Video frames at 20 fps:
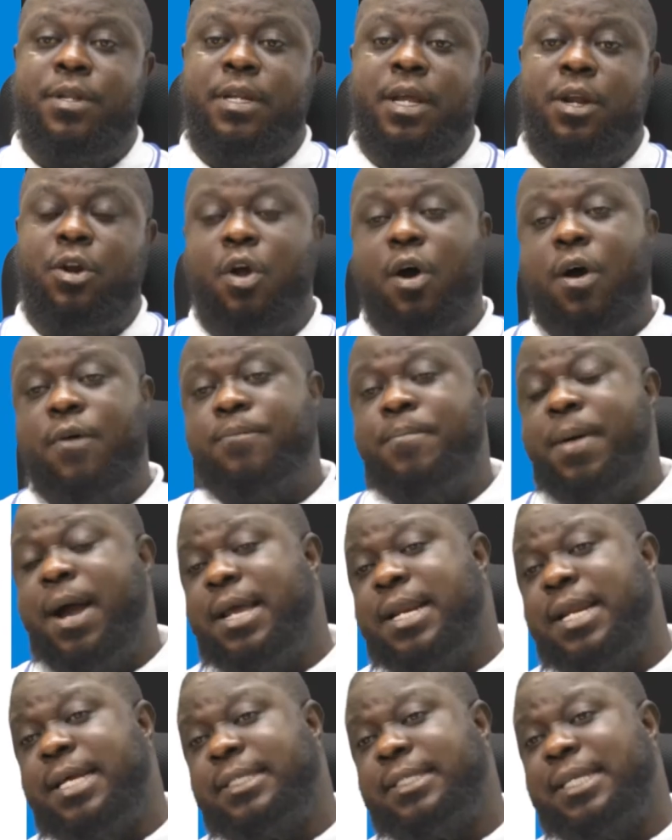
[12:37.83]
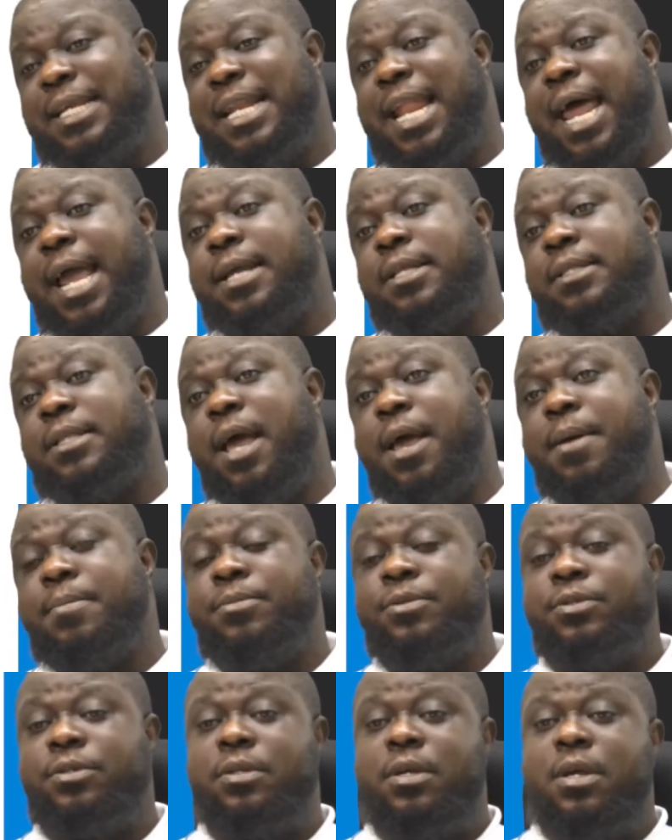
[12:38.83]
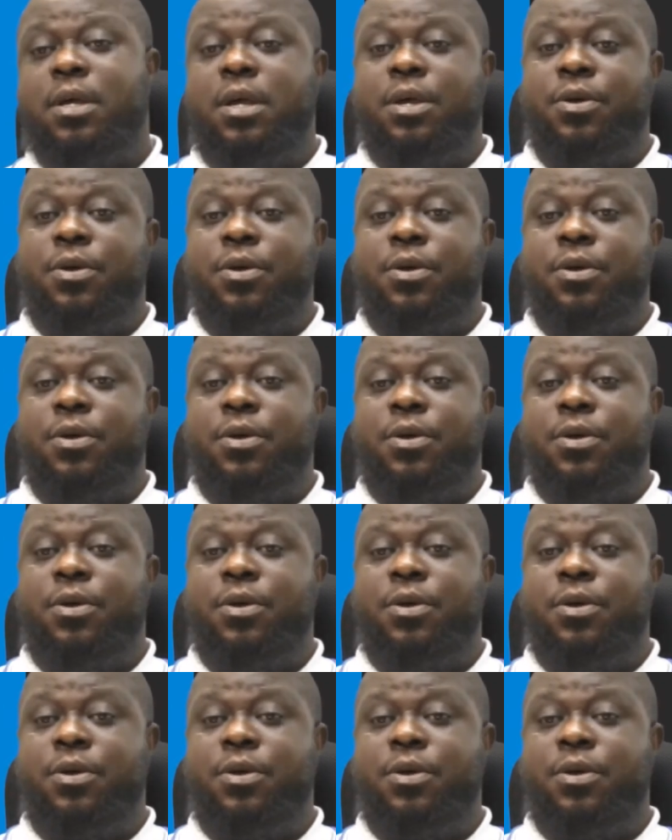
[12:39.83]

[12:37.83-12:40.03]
the law of magnets says like terms